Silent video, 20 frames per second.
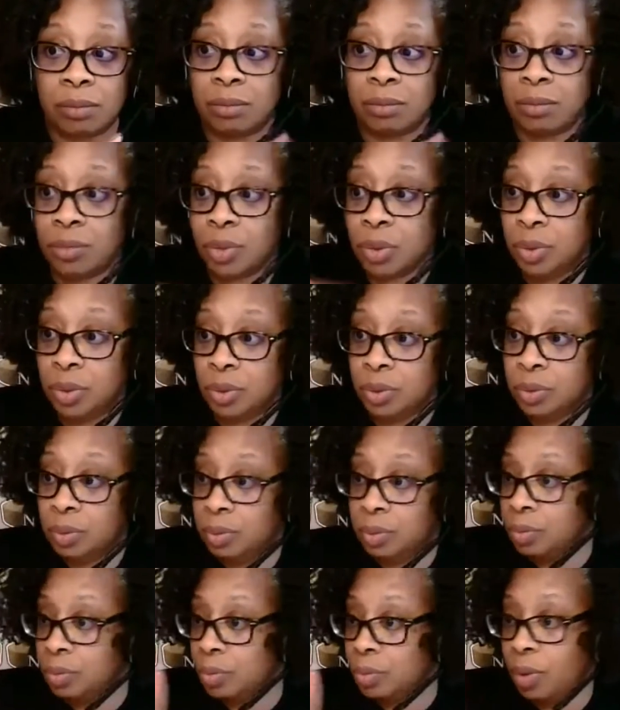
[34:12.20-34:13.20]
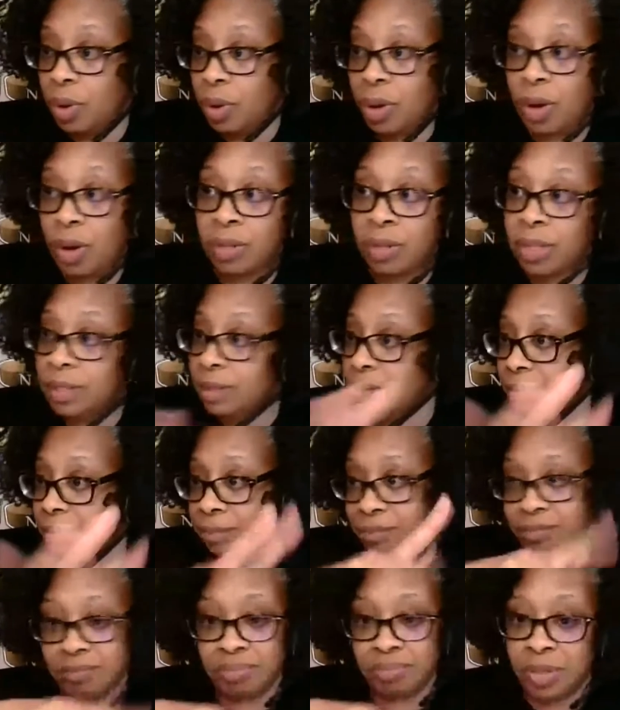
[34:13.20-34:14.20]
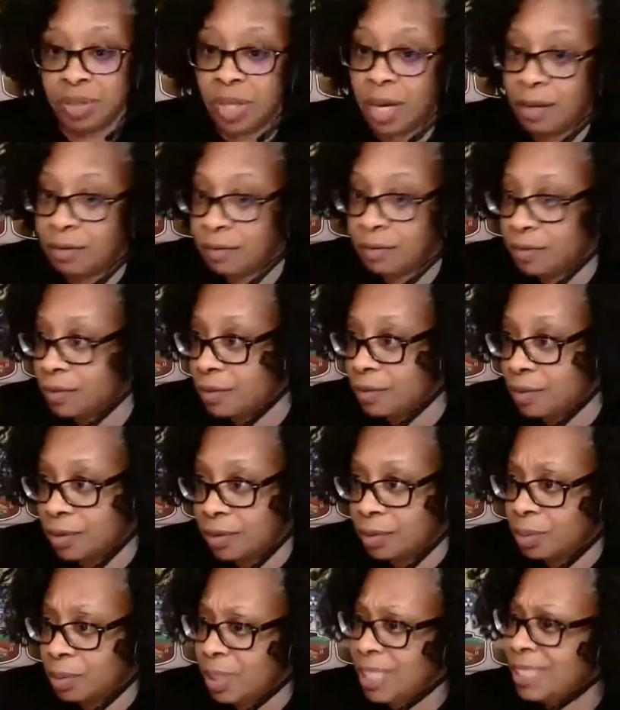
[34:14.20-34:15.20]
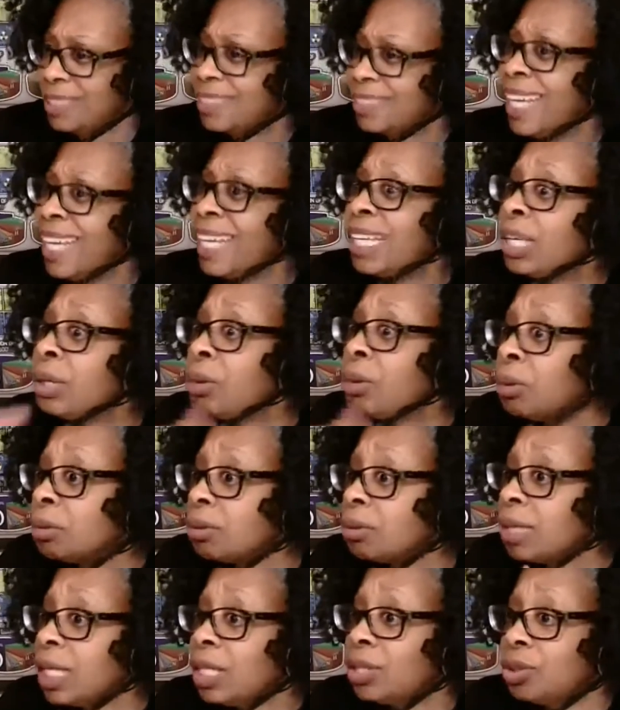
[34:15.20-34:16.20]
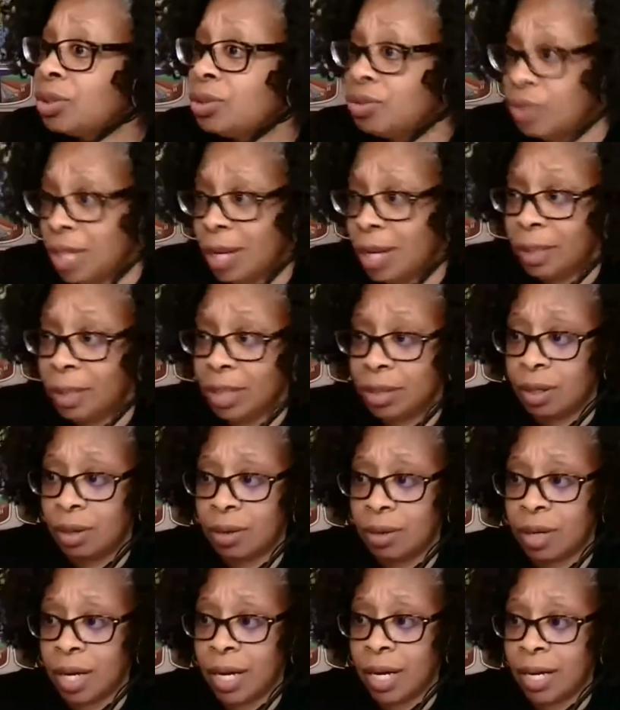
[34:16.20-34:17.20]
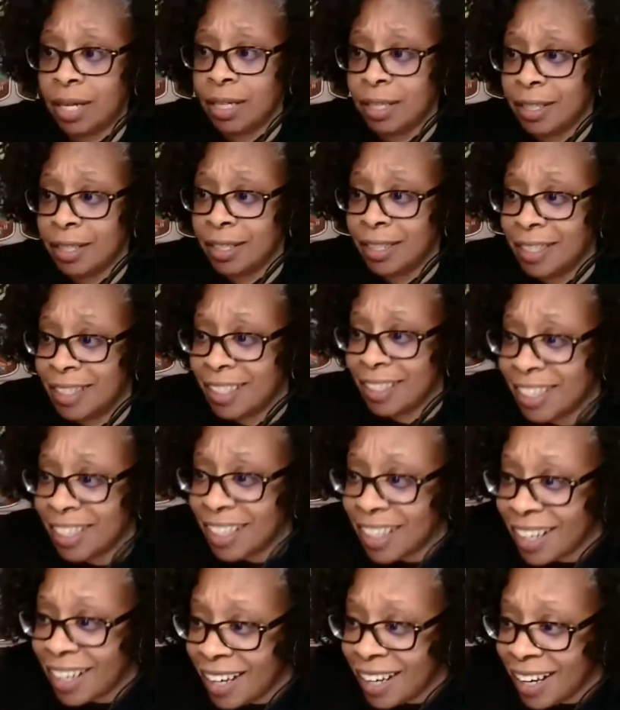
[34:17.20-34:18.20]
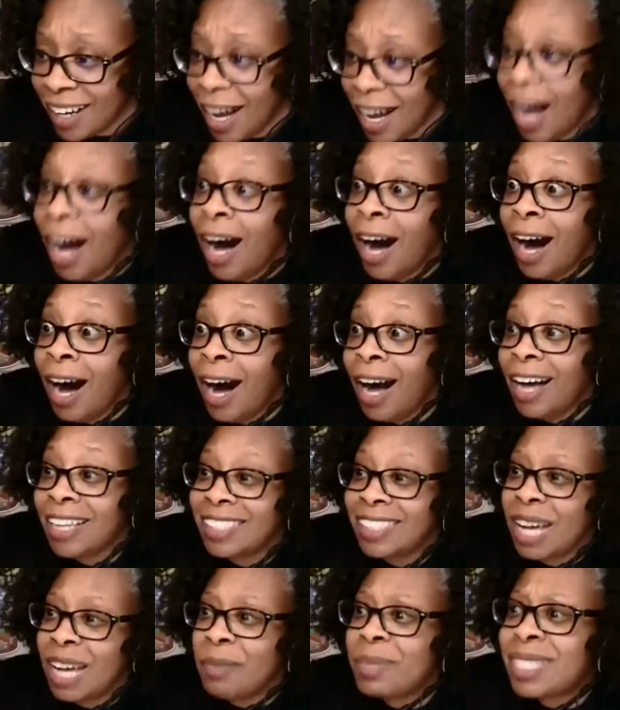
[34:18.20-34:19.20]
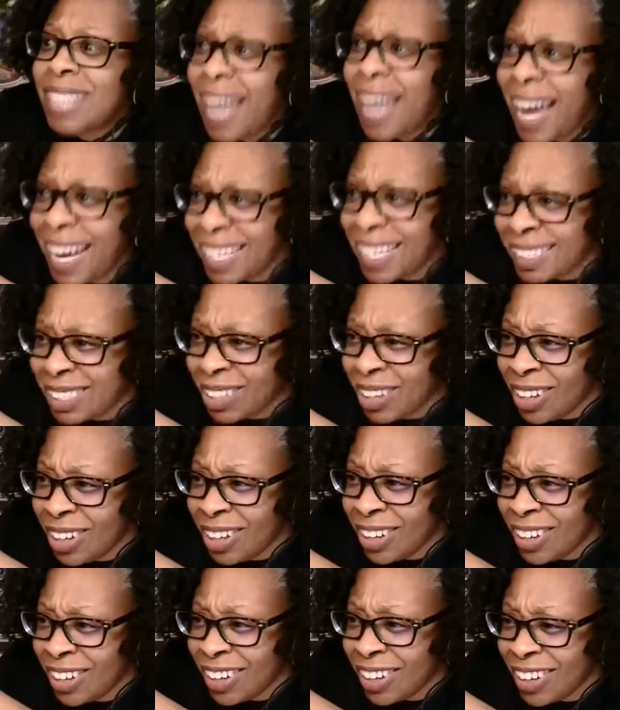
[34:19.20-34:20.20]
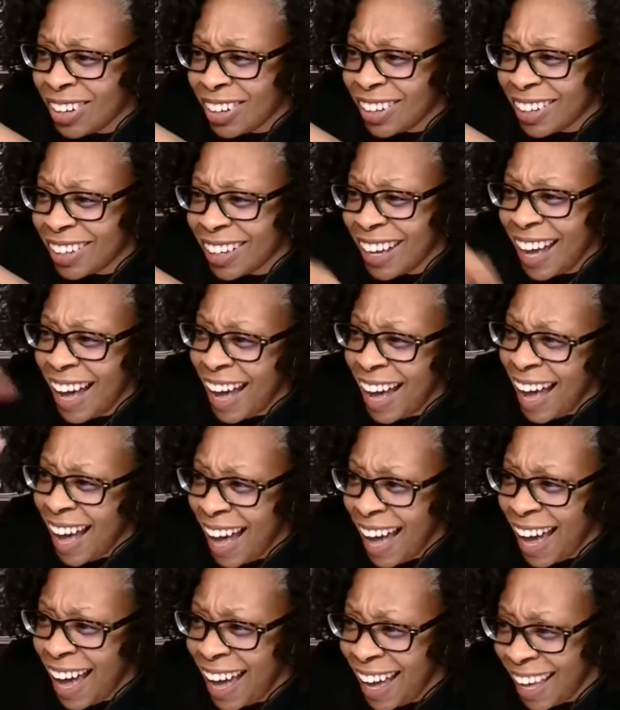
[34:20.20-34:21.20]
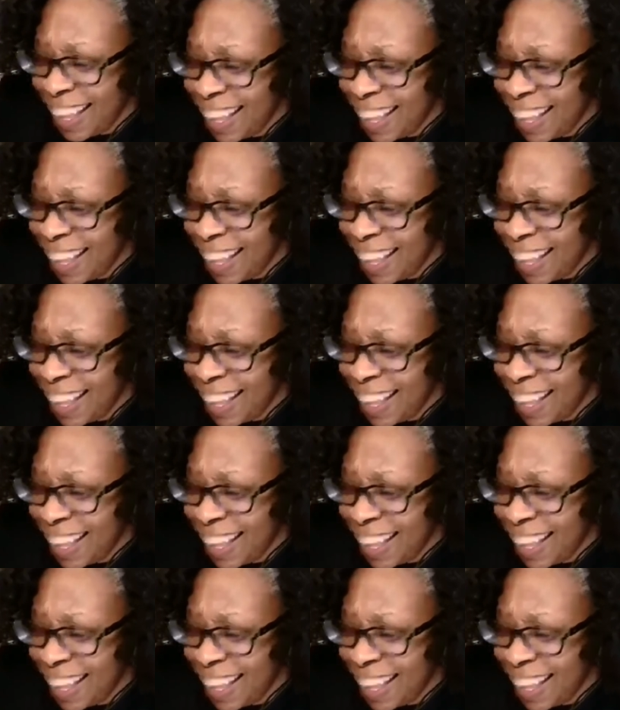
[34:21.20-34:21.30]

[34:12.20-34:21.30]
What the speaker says: through all this stuff. Please, thank you for coming. Okay, is that Miss Hazel? Hey.